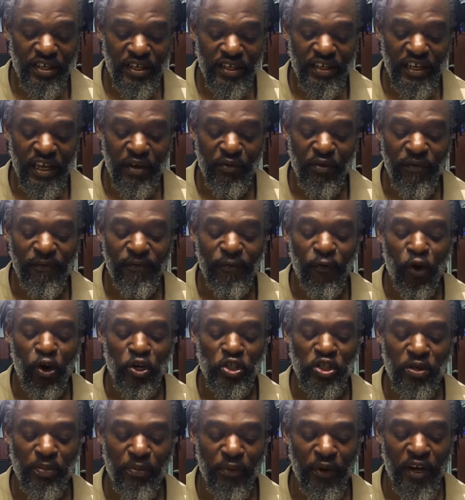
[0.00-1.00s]
They were
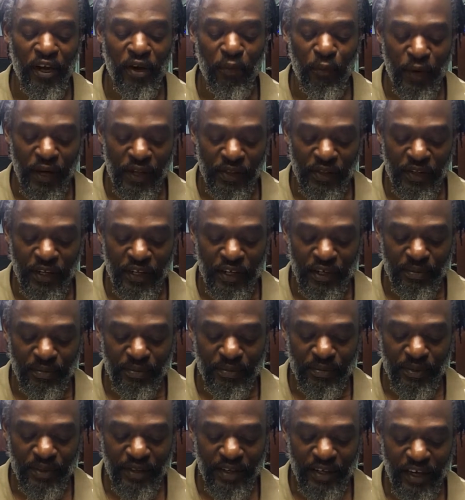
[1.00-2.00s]
forced to bring it with them,
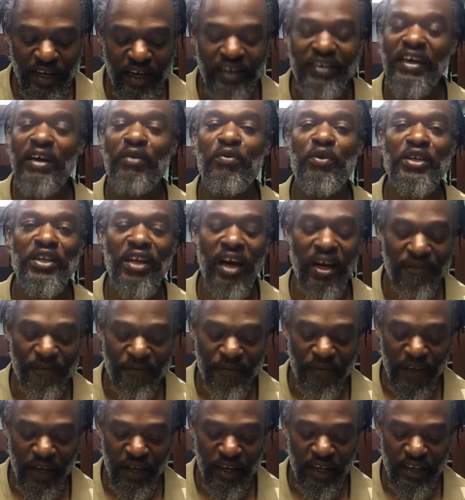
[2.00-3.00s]
and they were not
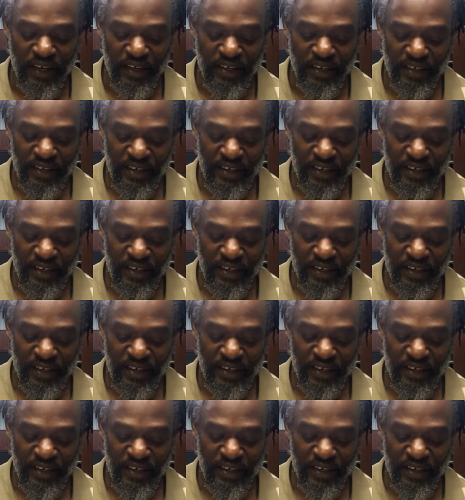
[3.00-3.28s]
fed.